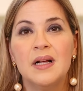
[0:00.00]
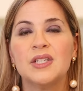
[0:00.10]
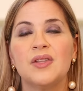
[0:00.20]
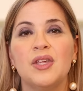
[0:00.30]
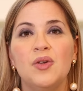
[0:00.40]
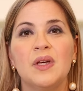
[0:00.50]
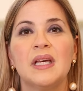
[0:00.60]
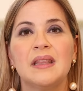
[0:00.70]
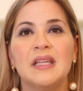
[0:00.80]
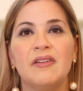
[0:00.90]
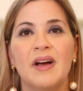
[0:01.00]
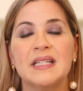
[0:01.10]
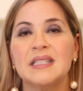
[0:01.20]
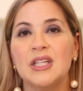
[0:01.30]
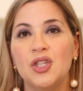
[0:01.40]
so that you can get the
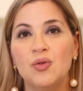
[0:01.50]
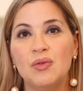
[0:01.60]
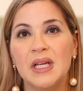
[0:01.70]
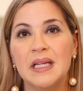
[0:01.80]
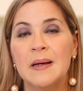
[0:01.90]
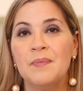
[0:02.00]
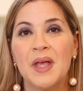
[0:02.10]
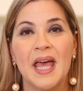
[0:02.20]
advice that you need.